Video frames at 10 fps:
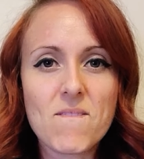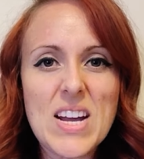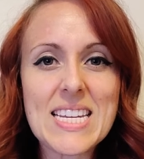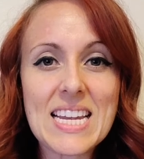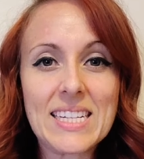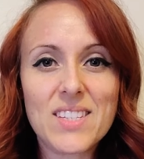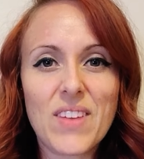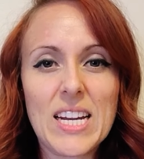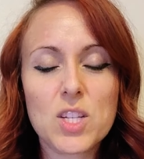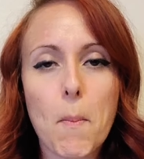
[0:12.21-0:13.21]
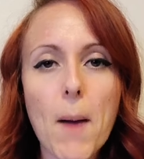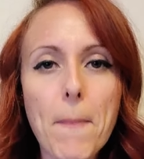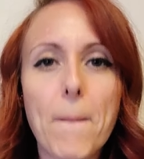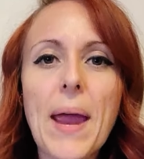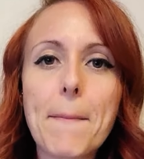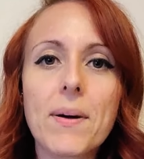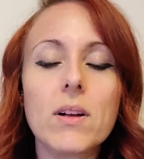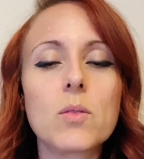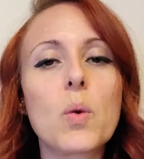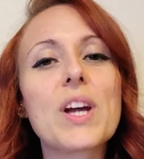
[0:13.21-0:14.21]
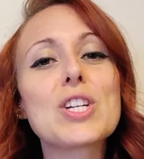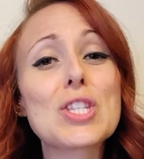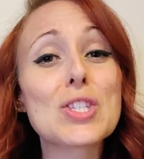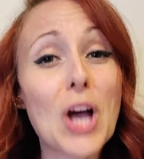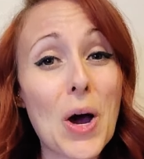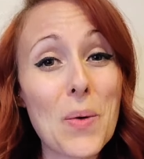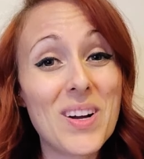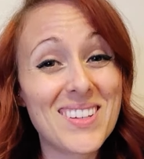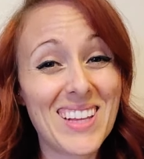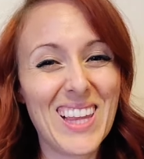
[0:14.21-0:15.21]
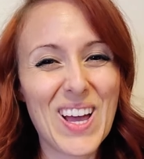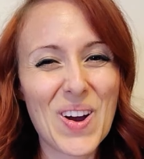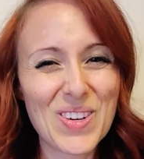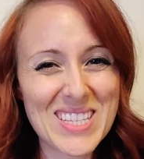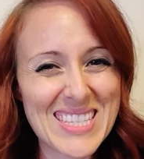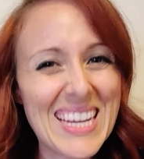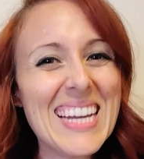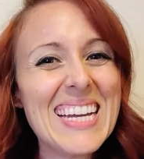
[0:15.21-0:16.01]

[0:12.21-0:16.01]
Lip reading: Vikings fans, purple people, we are so close